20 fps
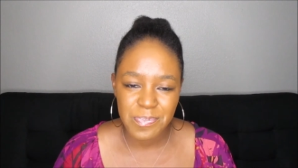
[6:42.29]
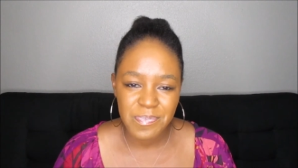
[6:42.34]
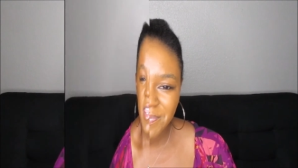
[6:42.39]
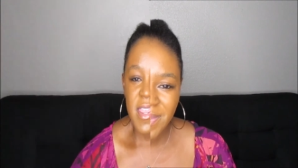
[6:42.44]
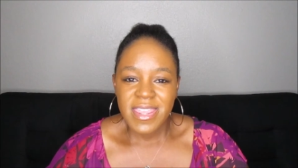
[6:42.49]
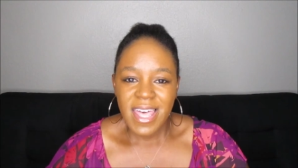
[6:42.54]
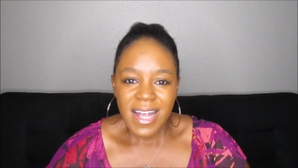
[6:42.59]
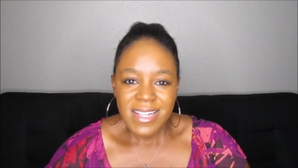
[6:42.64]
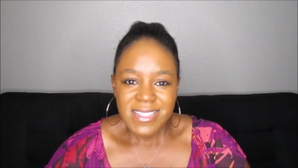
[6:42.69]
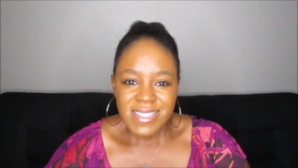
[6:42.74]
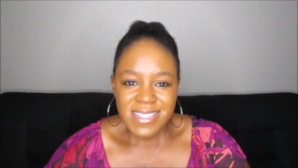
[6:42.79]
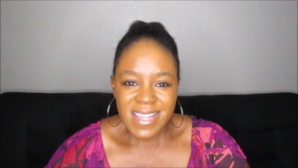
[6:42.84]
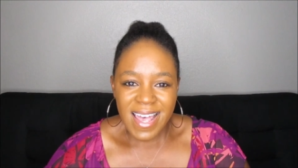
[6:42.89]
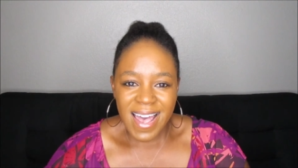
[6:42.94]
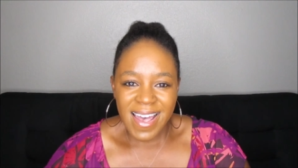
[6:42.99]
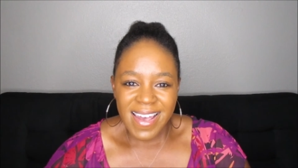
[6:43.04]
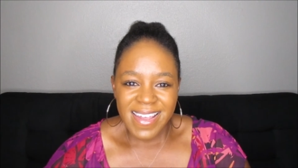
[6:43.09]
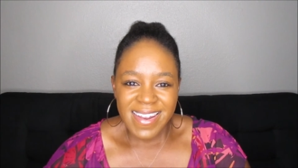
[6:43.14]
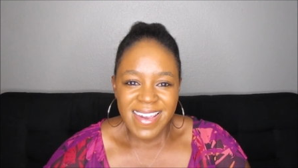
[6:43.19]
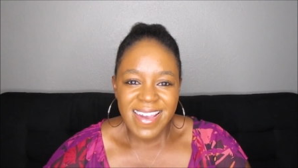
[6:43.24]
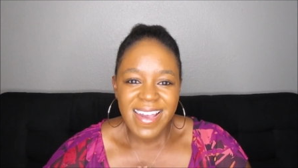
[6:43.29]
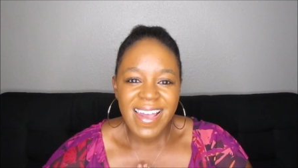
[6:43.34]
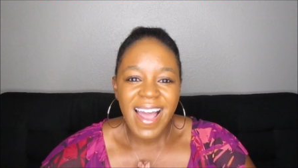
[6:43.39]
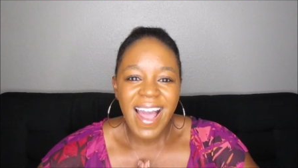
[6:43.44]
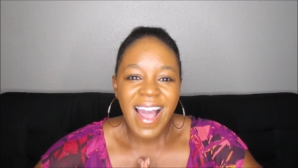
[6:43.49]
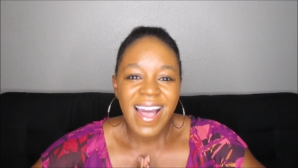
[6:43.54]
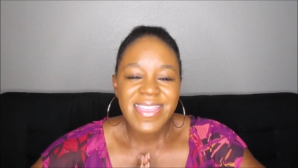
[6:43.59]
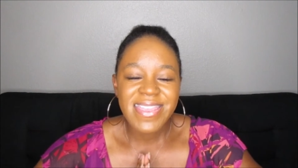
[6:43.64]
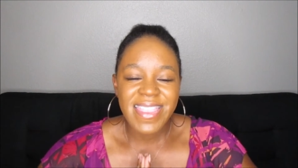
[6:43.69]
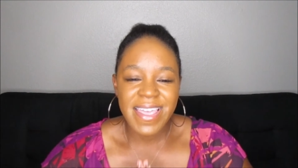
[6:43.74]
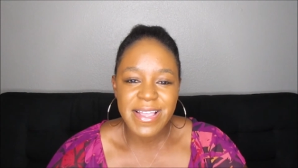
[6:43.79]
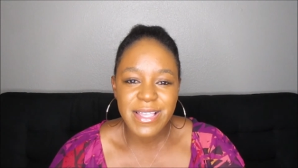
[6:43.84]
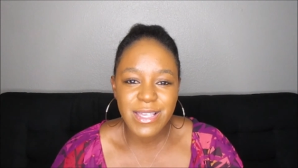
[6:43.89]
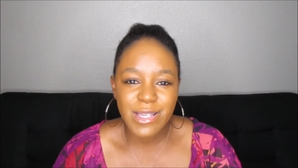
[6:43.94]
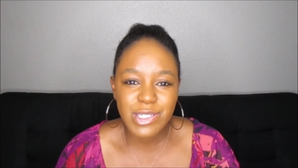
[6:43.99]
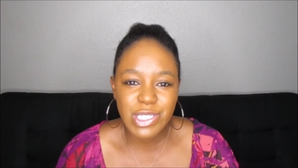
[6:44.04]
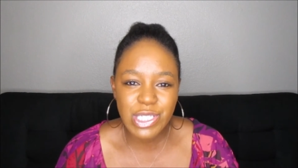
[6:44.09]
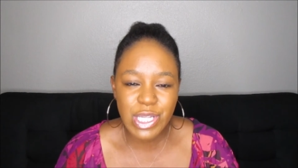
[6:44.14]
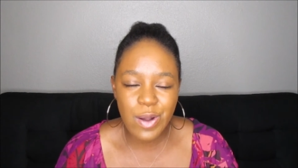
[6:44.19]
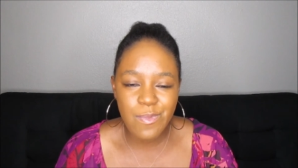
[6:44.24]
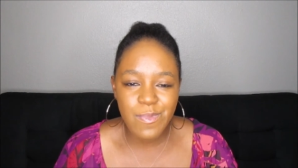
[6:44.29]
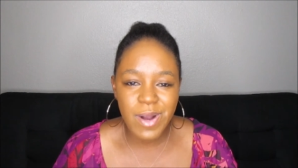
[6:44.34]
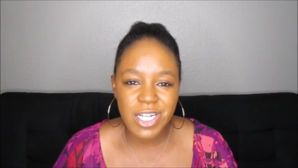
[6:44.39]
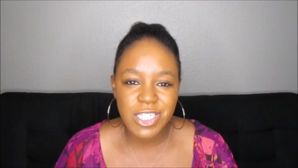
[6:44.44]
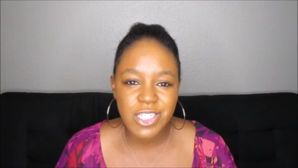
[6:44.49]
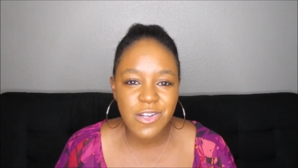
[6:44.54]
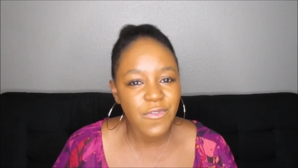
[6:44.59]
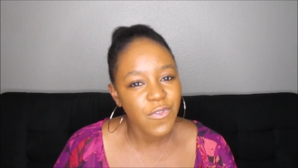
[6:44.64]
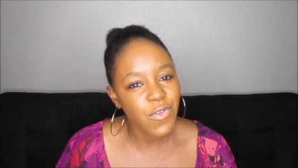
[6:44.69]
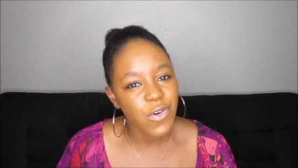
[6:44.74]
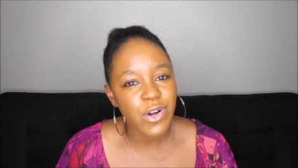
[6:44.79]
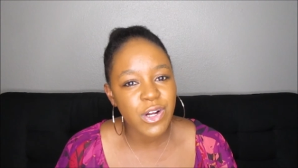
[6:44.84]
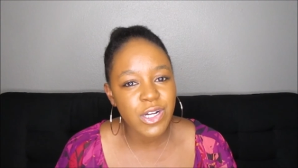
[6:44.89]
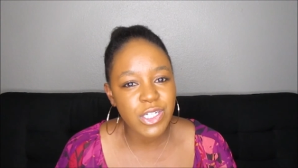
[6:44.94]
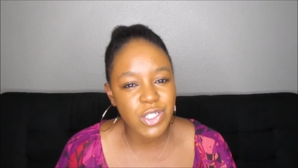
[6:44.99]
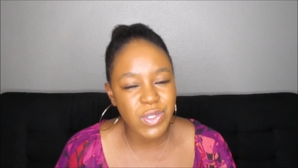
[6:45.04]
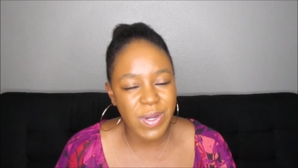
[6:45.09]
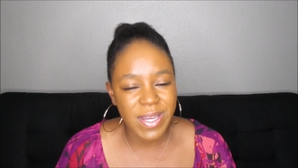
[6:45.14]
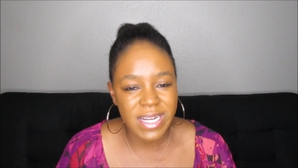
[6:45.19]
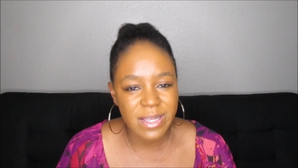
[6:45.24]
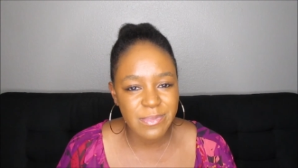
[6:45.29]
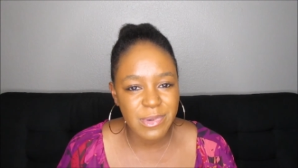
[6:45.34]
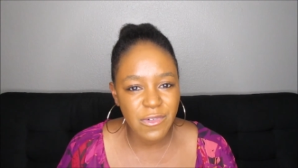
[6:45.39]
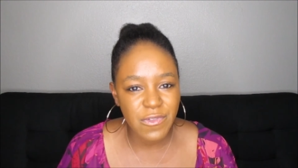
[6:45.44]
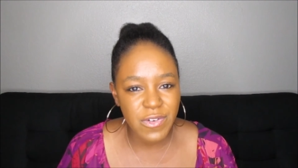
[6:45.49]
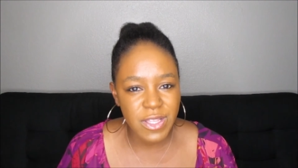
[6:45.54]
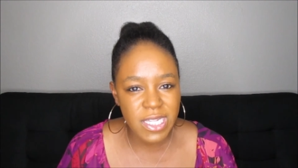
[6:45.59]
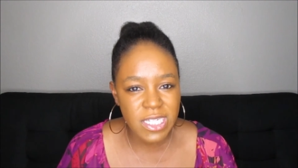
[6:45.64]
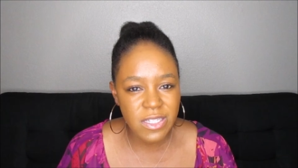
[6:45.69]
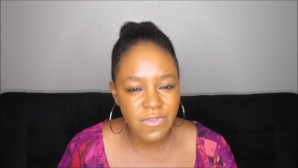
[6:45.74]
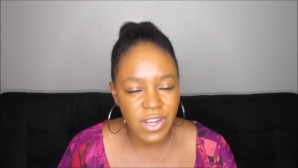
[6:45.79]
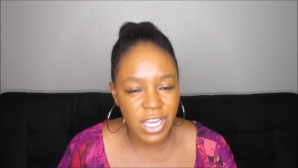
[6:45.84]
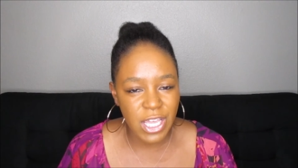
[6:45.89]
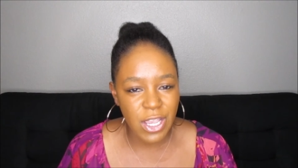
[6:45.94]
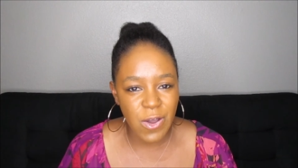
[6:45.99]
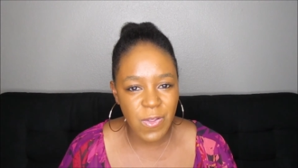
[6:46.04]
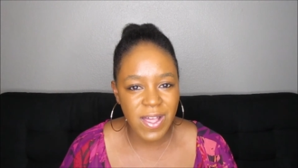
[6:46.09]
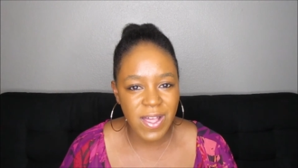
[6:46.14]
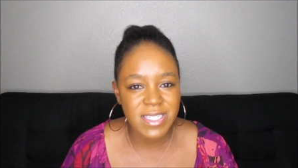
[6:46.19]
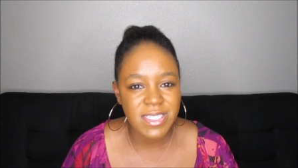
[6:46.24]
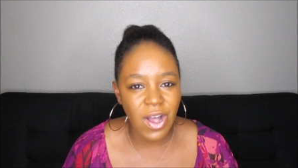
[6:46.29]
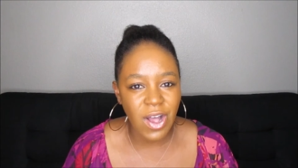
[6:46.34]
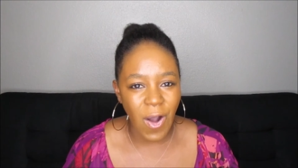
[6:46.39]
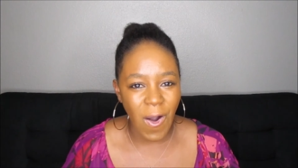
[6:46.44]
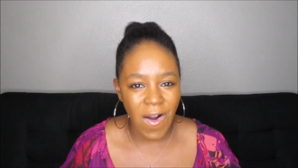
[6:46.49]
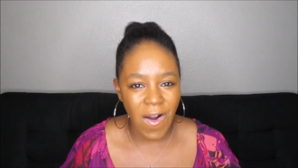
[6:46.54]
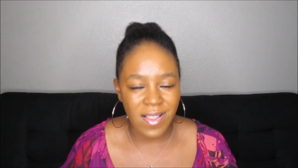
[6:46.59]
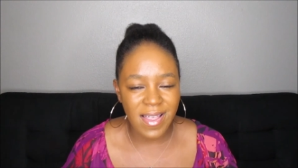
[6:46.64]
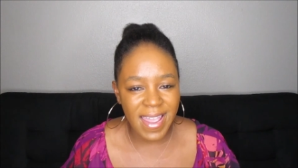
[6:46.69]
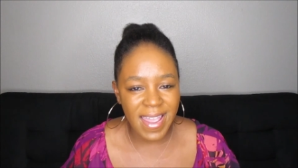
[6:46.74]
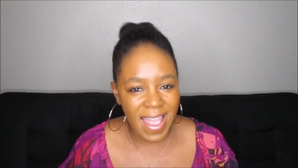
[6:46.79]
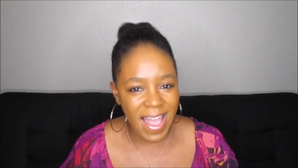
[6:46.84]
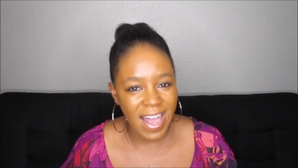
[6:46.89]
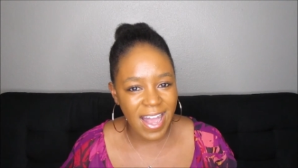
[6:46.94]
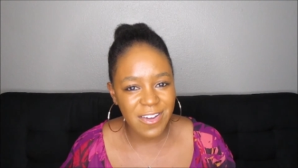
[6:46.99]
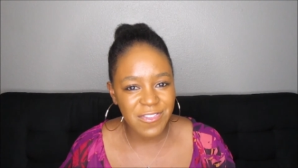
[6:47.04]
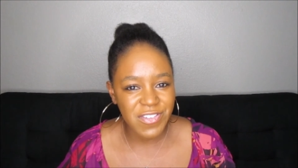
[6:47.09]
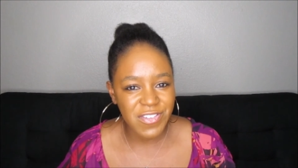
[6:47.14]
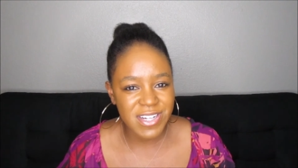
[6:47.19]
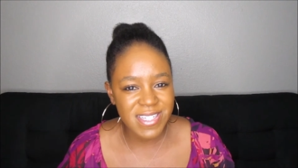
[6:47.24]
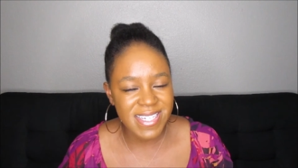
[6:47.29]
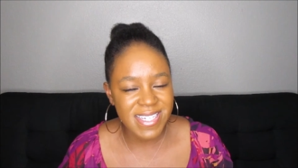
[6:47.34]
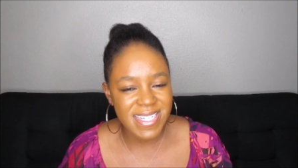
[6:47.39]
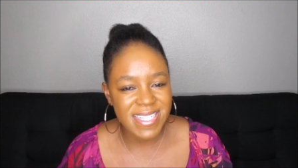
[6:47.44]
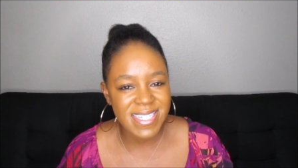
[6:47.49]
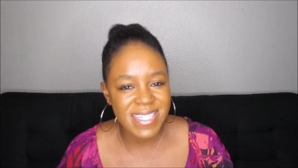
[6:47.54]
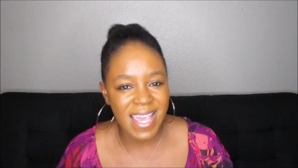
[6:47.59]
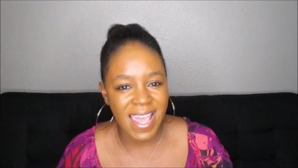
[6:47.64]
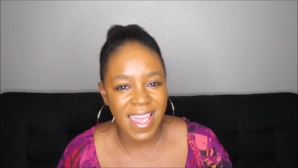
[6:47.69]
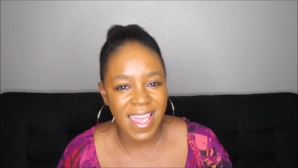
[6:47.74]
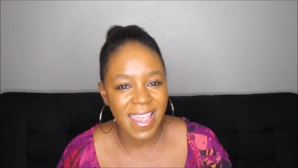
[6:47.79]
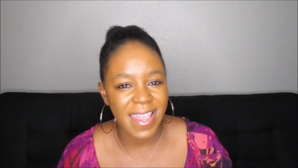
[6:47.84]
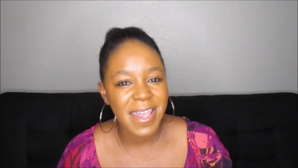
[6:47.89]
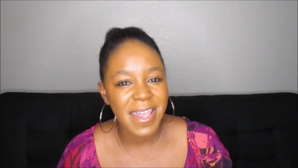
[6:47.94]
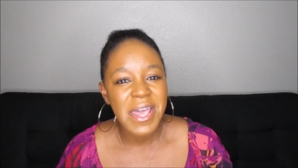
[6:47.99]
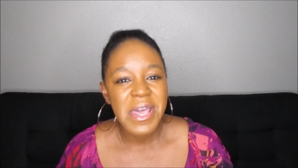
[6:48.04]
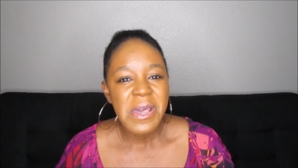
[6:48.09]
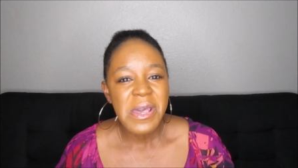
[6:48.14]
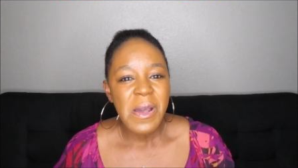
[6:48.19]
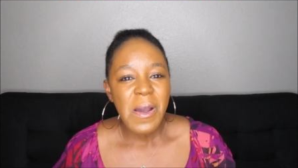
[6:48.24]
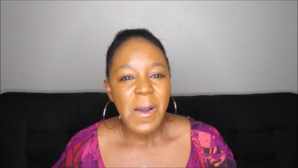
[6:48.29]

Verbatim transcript: With that said, thank you so much for joining me for this video. That's all I have for today.